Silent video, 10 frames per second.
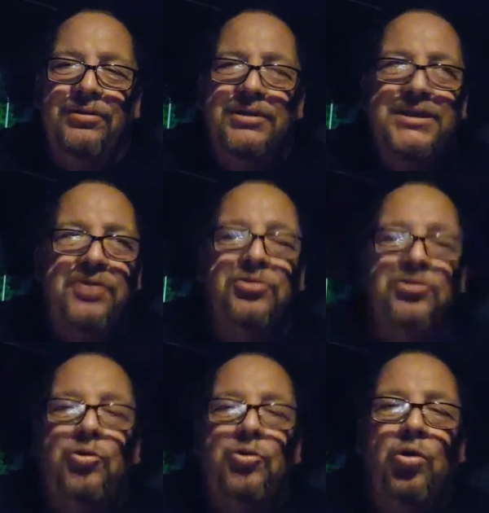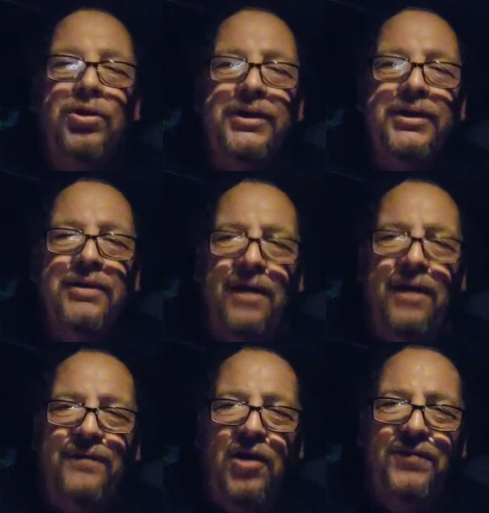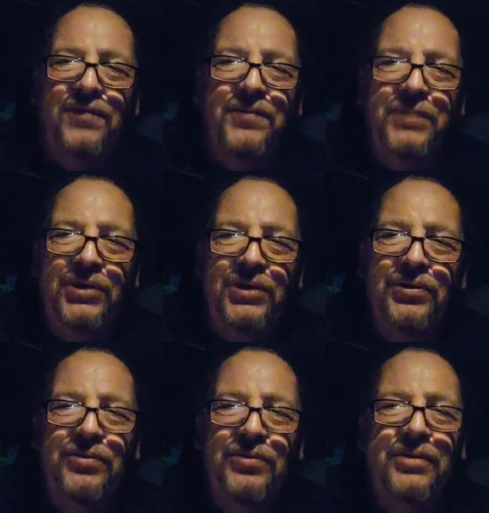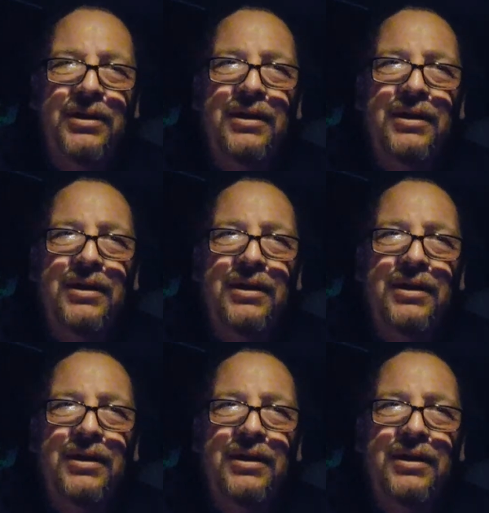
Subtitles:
southern Oregon, not far from you,